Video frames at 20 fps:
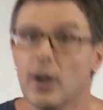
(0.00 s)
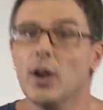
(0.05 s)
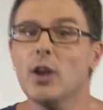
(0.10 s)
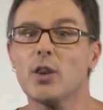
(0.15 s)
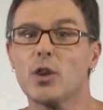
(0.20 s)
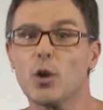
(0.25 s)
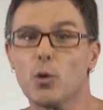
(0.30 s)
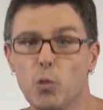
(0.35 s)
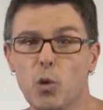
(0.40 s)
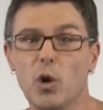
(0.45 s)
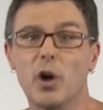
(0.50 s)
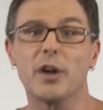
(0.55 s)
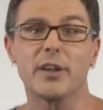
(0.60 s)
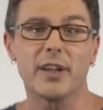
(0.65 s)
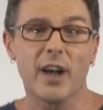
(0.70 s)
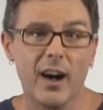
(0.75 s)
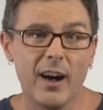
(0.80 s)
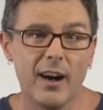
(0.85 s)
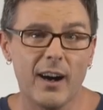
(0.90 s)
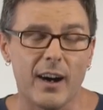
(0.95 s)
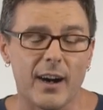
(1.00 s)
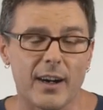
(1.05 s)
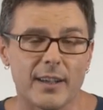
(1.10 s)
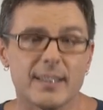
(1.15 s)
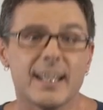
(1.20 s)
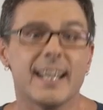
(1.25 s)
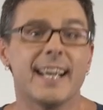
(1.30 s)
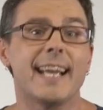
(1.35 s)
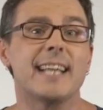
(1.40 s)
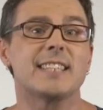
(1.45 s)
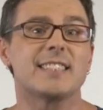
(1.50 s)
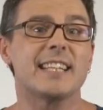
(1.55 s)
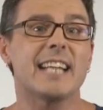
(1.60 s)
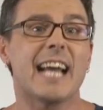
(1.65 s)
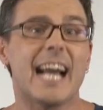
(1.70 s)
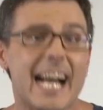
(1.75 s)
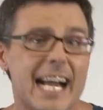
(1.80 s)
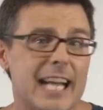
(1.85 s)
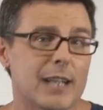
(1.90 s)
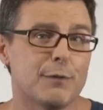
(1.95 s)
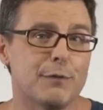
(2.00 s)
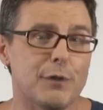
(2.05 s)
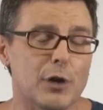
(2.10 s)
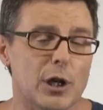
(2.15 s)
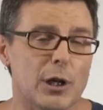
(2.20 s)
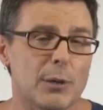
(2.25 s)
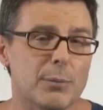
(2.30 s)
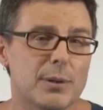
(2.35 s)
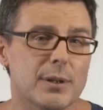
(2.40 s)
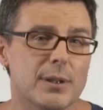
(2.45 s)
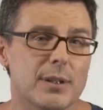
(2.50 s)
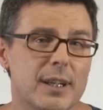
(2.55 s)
the word hard is an adverb.